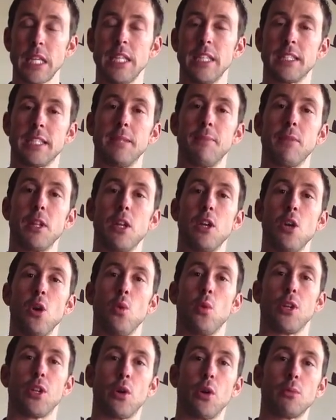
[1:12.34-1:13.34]
You see,
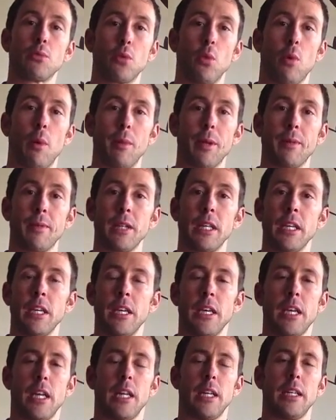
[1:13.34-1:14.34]
when you go up to a woman,
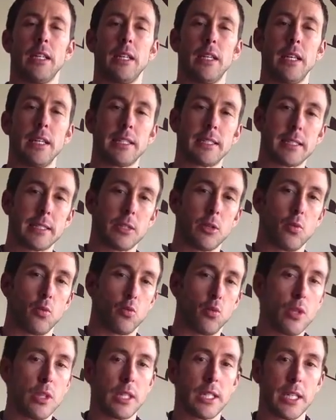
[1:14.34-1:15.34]
it's
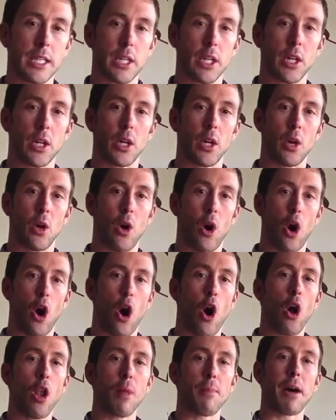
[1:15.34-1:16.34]
really
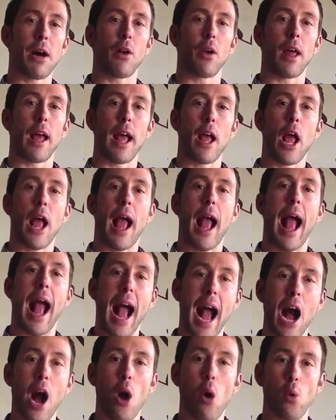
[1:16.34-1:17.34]
all about
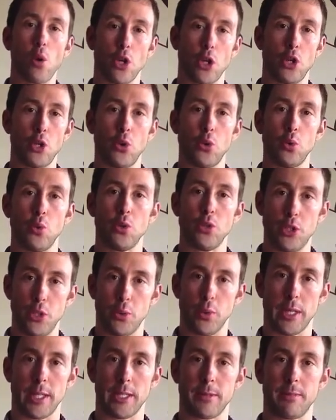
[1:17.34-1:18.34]
how you
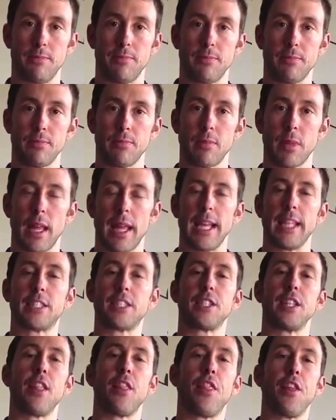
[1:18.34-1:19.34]
do it.
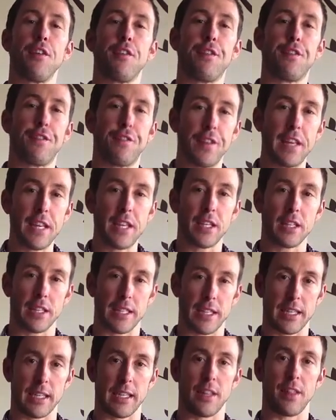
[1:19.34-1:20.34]
It's the
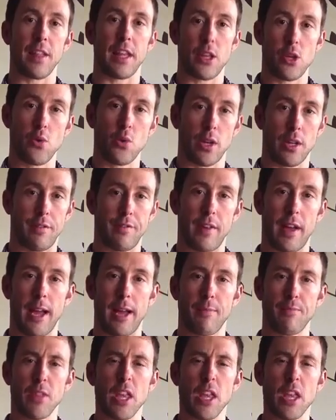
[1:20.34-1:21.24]
feeling that you convey.